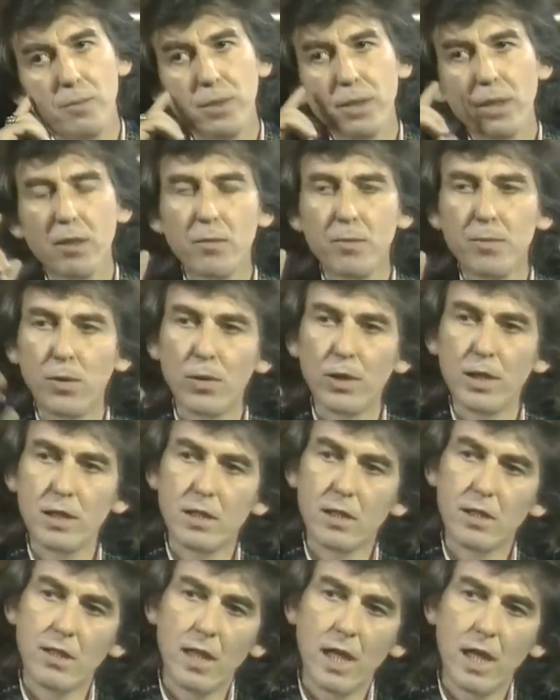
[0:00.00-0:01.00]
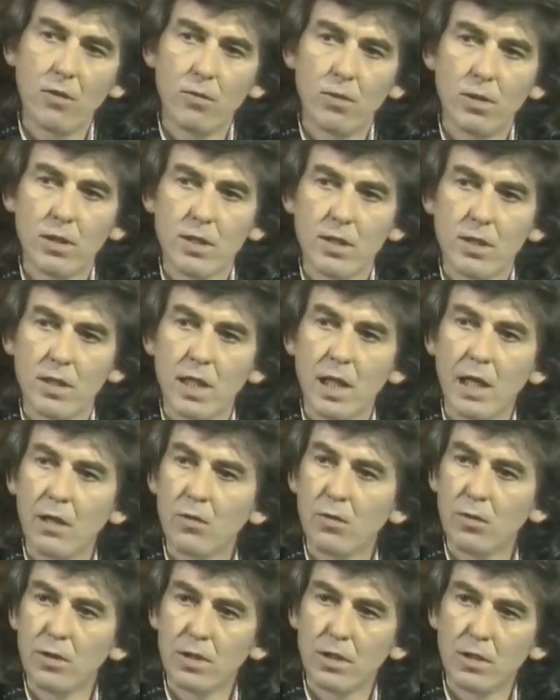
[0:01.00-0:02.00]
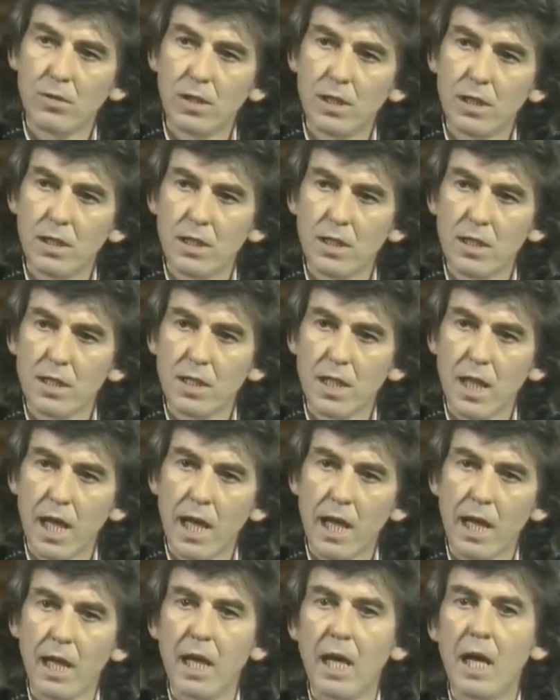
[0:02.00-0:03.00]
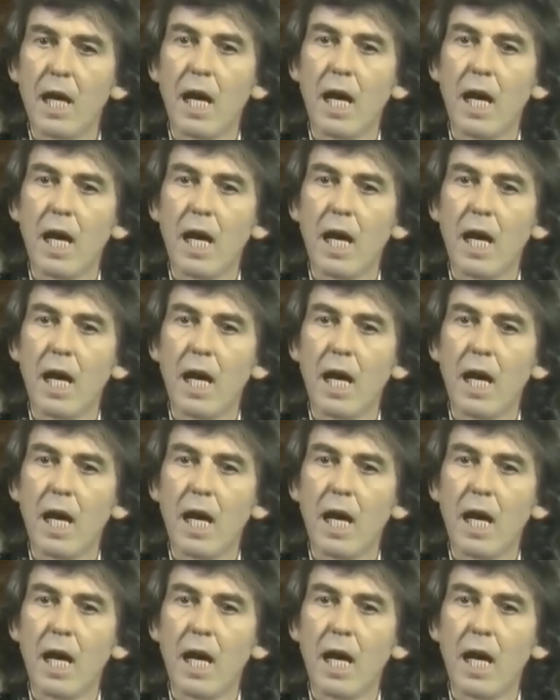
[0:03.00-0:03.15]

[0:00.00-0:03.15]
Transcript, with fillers: But the point to that was that I also didn't say